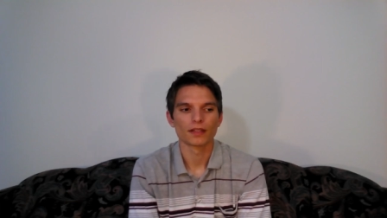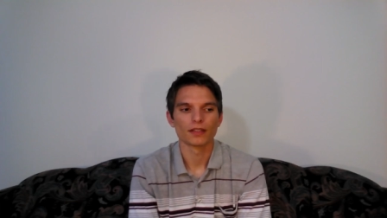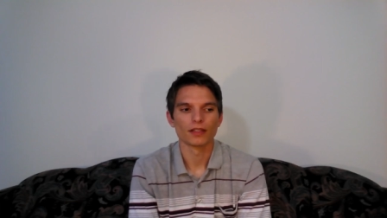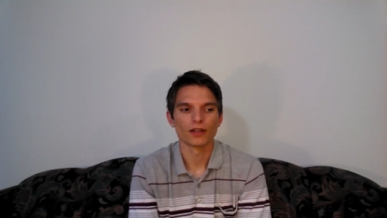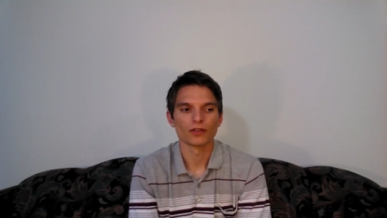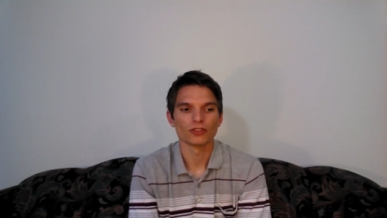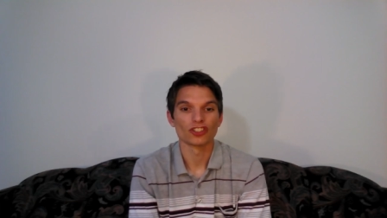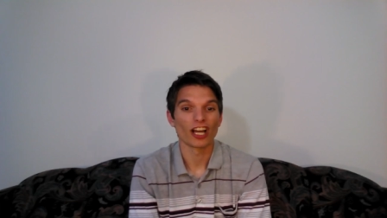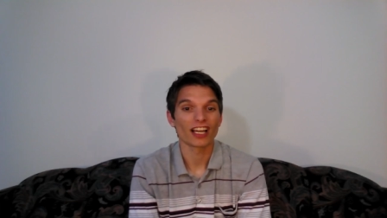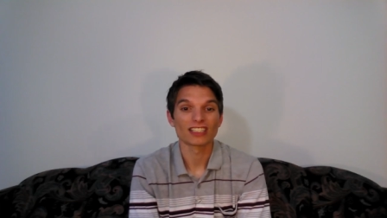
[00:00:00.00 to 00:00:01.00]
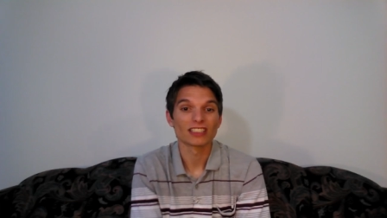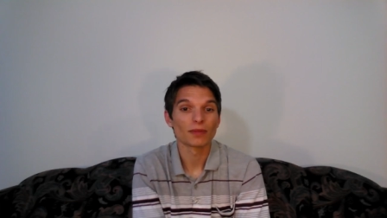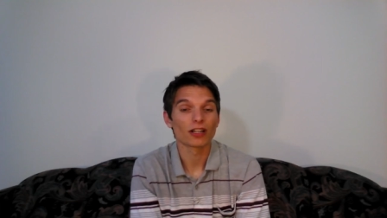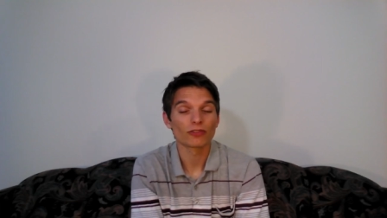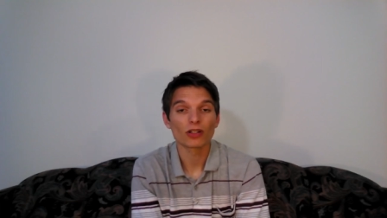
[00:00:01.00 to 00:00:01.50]
you know, you're not going to see me
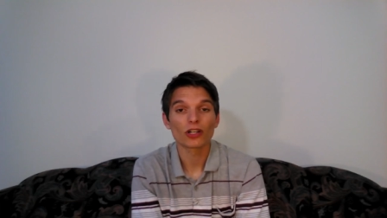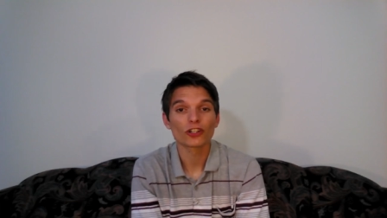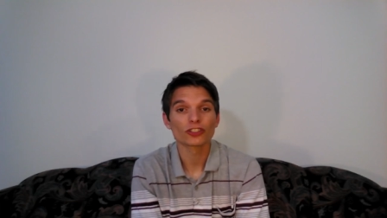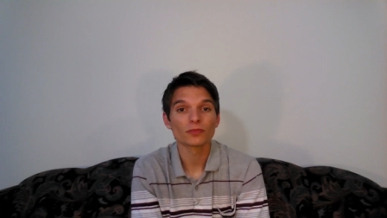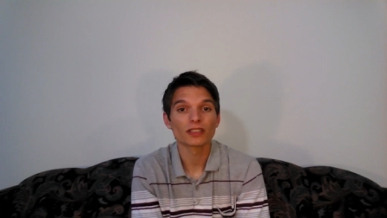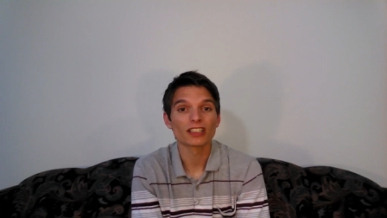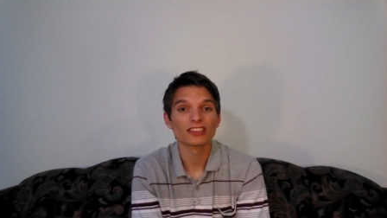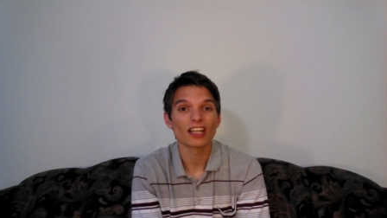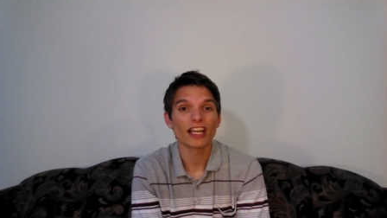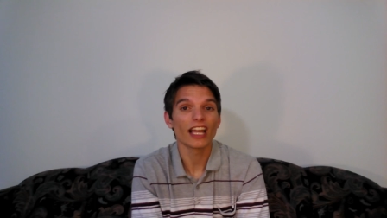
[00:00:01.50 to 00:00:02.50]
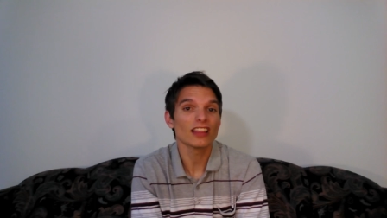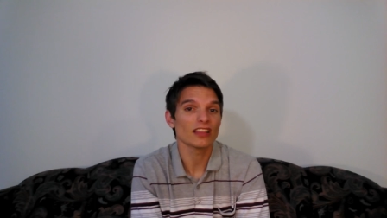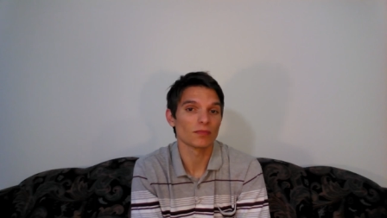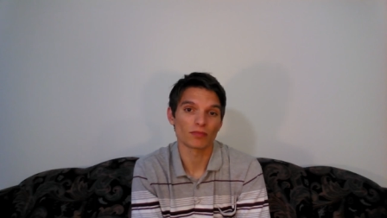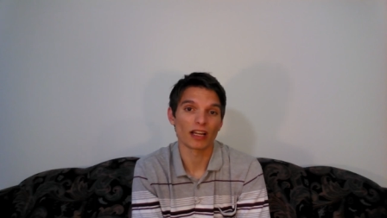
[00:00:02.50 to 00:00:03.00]
on a roller coaster because I hate
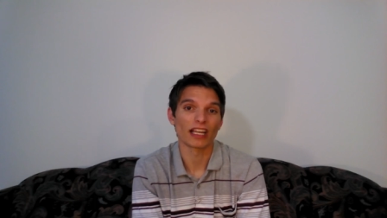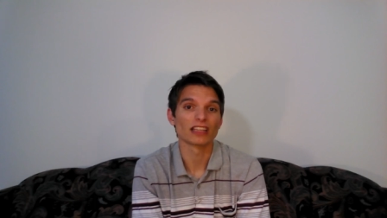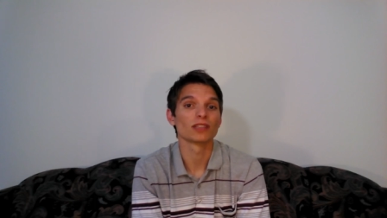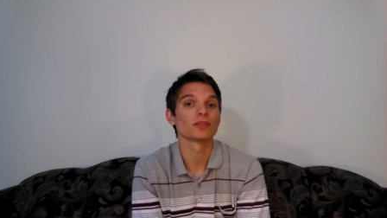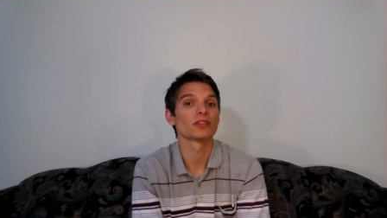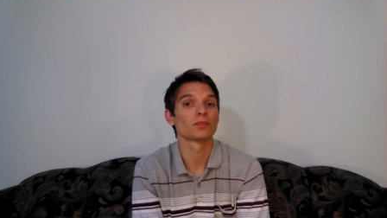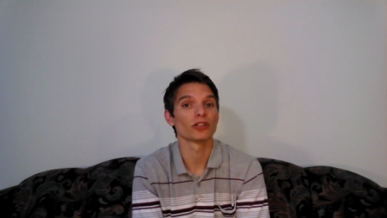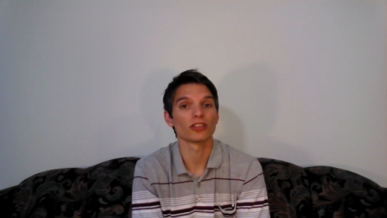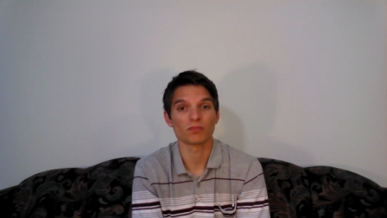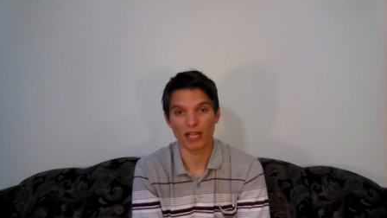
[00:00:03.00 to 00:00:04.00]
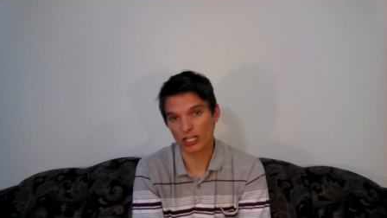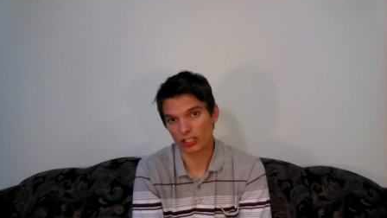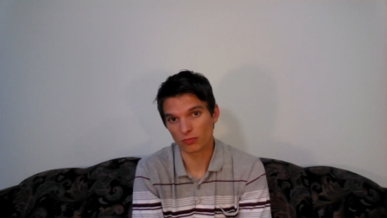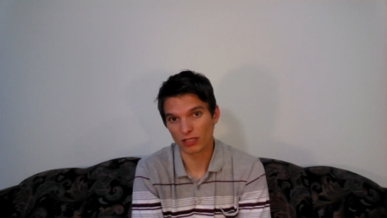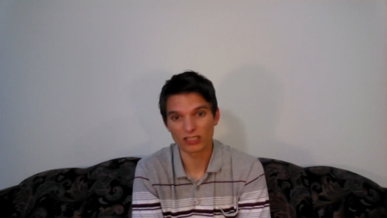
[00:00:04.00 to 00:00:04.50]
them. I hate them with a burning
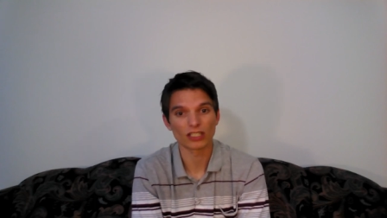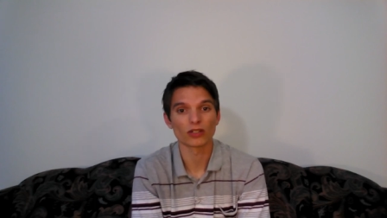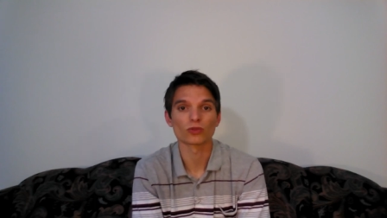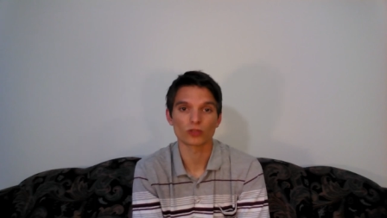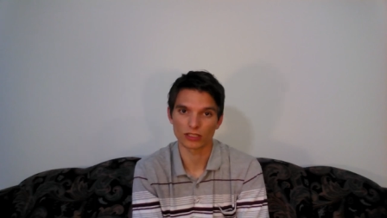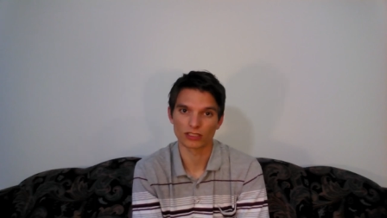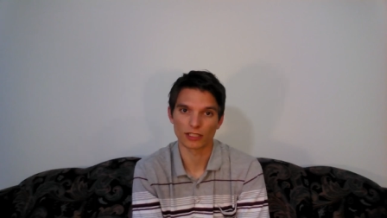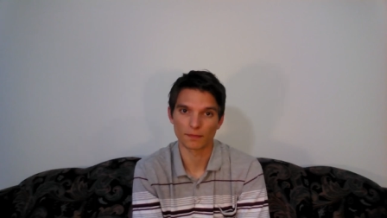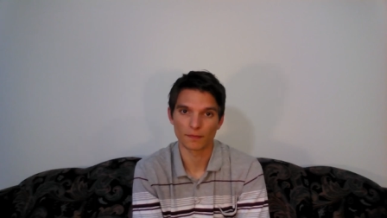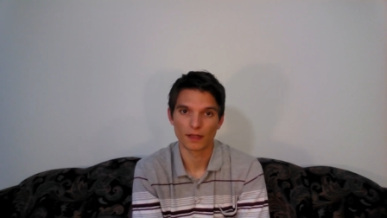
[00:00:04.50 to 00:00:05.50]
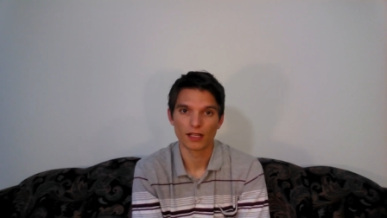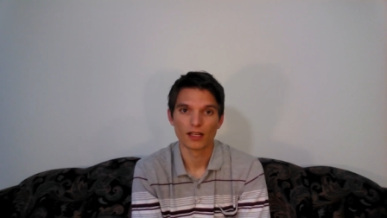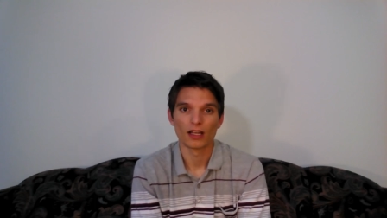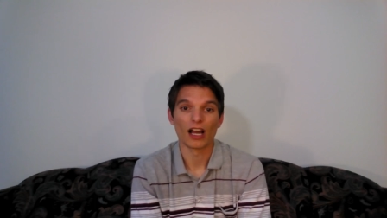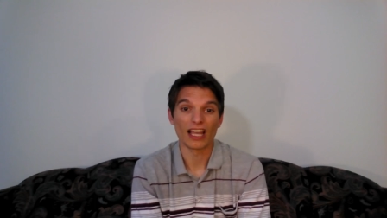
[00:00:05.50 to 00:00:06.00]
passion because I don't trust them.
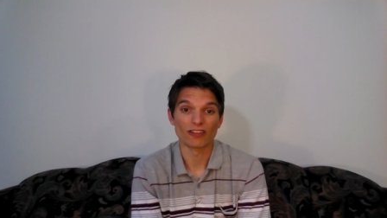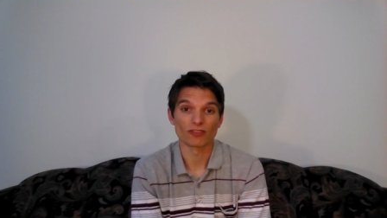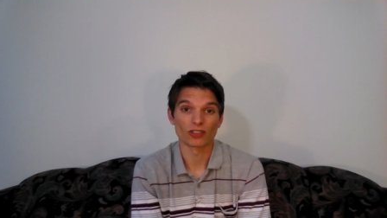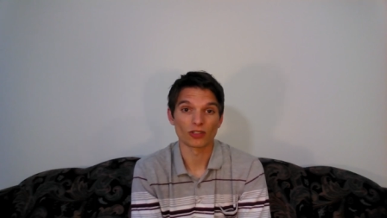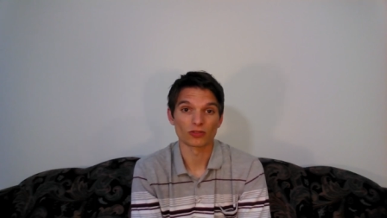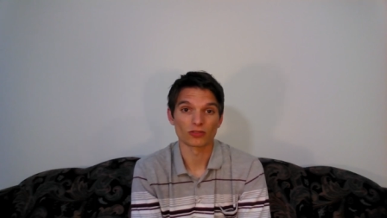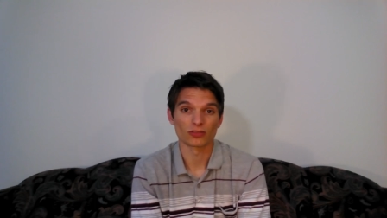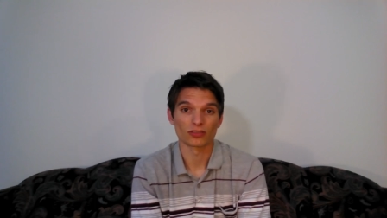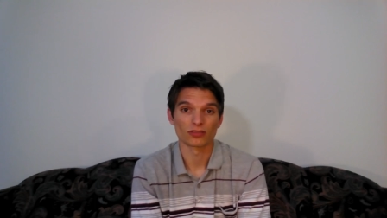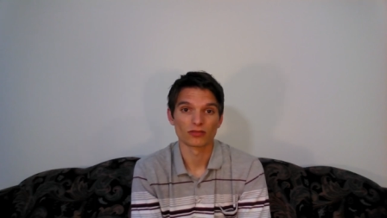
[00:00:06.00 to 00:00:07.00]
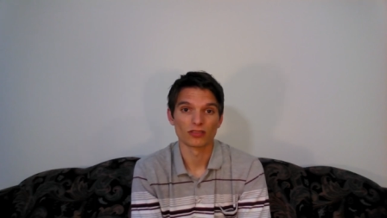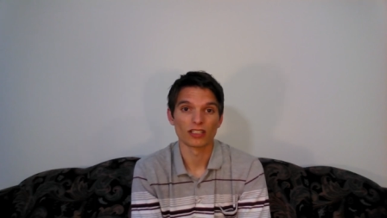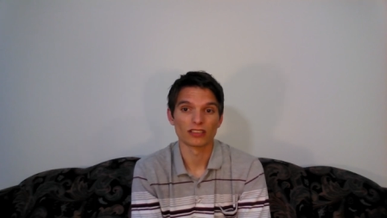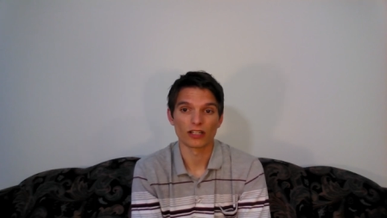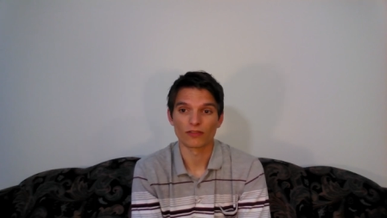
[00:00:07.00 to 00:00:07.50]
I hate roller coasters.
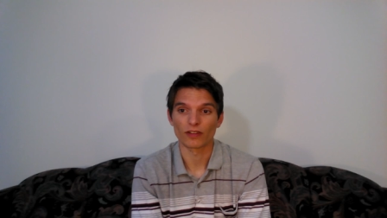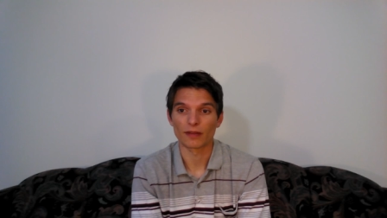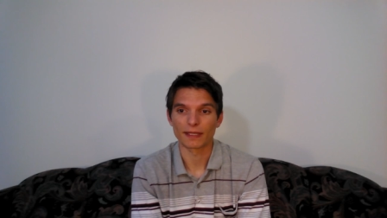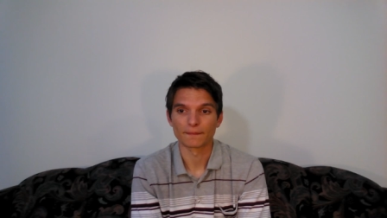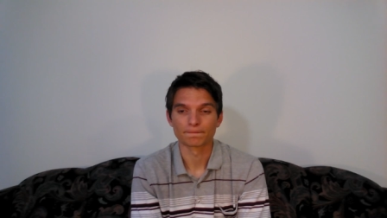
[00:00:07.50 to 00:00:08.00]
They terrify me.